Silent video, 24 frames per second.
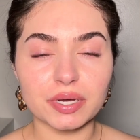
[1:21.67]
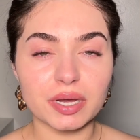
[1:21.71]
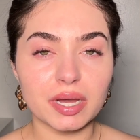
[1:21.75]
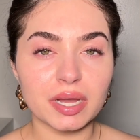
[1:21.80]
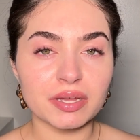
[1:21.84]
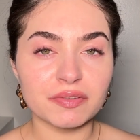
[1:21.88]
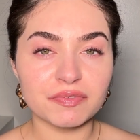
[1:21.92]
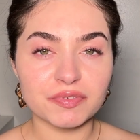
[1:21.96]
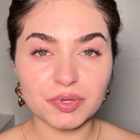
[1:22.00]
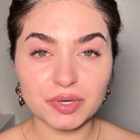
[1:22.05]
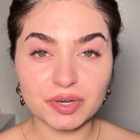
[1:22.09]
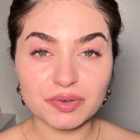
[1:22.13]

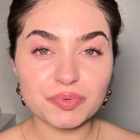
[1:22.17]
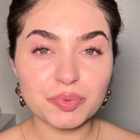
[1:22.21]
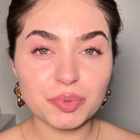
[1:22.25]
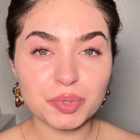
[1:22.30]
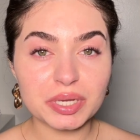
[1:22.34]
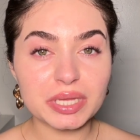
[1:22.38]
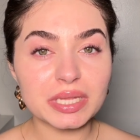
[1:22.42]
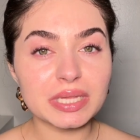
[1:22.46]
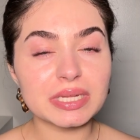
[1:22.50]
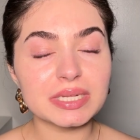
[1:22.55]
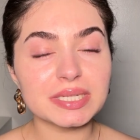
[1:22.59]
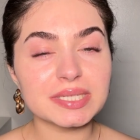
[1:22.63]
If you have
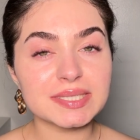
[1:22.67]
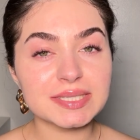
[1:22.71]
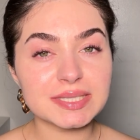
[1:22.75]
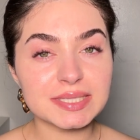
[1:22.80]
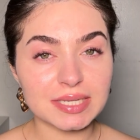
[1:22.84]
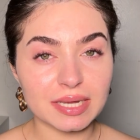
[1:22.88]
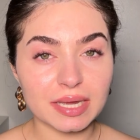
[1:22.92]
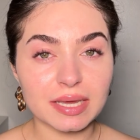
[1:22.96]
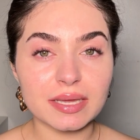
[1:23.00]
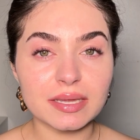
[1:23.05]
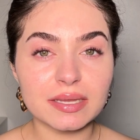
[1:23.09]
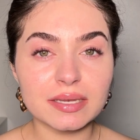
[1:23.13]
oily
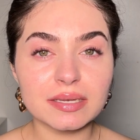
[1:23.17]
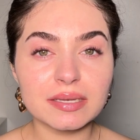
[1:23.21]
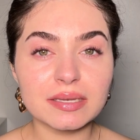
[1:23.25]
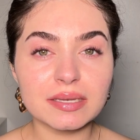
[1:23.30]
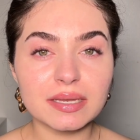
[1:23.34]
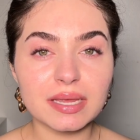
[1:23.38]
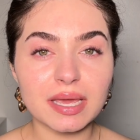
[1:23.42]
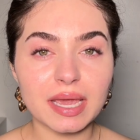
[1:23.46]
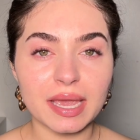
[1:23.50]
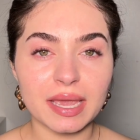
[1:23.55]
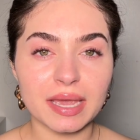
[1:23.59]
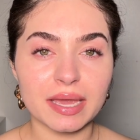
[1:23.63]

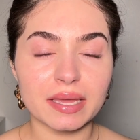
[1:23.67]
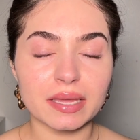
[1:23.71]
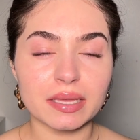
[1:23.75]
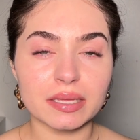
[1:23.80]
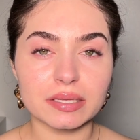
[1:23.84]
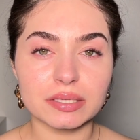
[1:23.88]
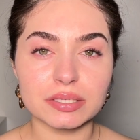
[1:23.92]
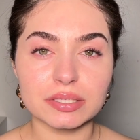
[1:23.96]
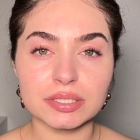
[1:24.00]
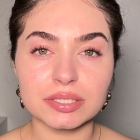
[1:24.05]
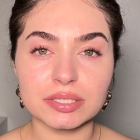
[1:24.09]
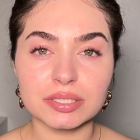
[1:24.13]
skin
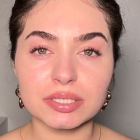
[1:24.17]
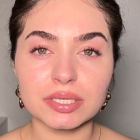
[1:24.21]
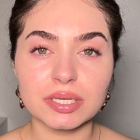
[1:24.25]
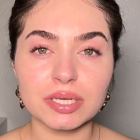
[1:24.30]
and